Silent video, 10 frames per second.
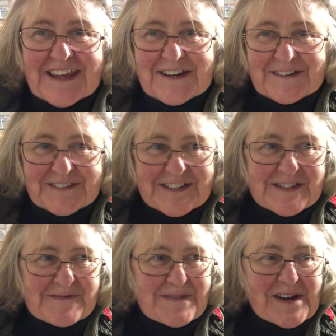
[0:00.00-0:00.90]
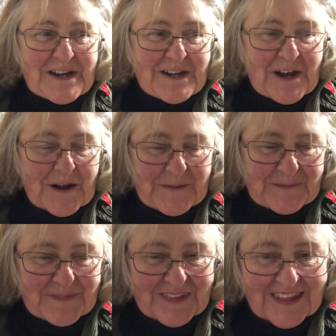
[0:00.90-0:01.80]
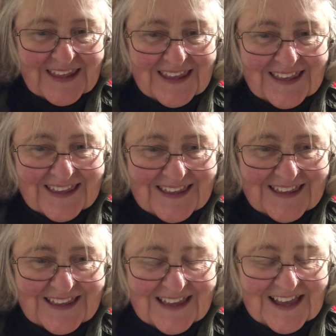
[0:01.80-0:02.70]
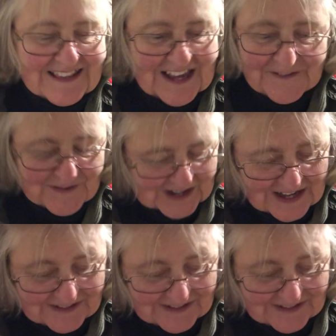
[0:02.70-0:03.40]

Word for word: you know, this spring, um, I, I forget